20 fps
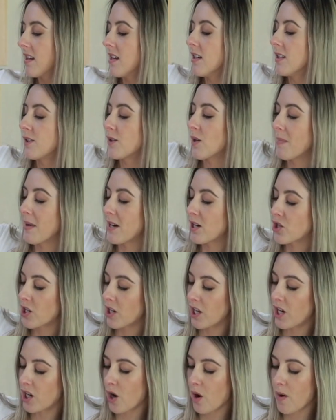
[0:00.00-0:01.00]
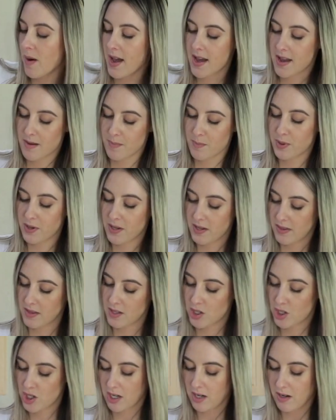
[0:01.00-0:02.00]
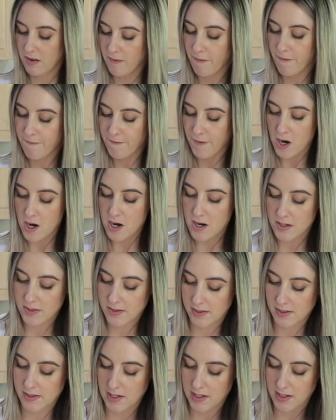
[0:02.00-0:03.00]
So I'm actually gonna go ahead and put in the chicken first.